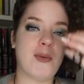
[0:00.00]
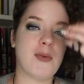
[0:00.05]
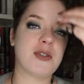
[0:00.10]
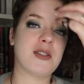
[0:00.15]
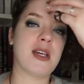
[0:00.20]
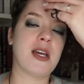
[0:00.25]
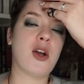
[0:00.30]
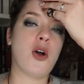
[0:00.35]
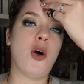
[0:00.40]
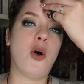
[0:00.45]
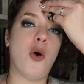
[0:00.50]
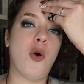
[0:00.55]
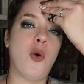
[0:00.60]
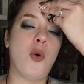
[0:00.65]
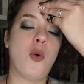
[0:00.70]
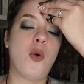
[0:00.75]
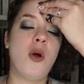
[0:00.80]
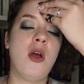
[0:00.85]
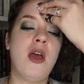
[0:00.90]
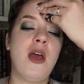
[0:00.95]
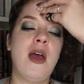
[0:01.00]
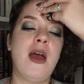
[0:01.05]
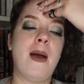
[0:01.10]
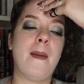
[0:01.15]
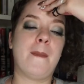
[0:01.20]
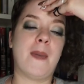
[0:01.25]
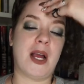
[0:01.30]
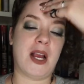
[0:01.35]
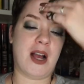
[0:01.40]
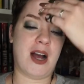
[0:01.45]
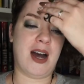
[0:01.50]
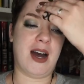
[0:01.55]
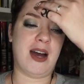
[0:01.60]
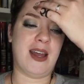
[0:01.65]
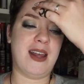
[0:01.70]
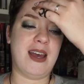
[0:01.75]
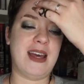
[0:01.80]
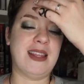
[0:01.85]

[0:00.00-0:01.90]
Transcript: I'm just like, oh my god.